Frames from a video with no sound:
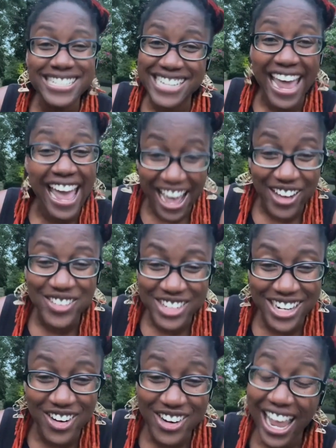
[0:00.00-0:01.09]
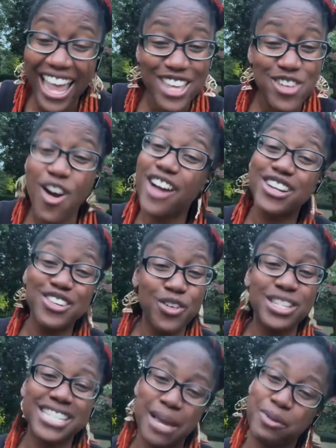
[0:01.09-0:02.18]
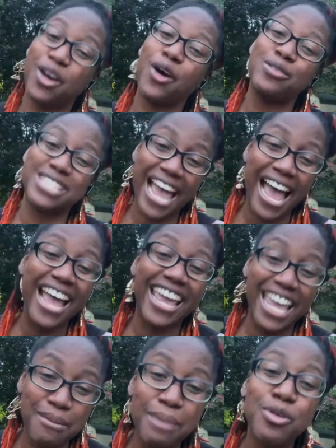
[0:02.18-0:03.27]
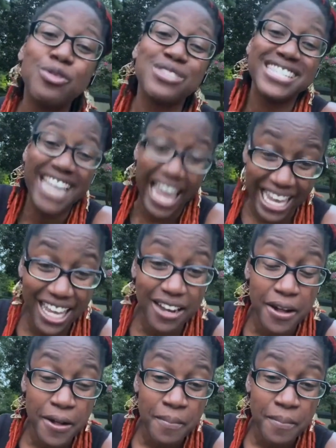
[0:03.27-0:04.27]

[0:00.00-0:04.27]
down, okay? You already know the type of coach I am. I'm going to say it.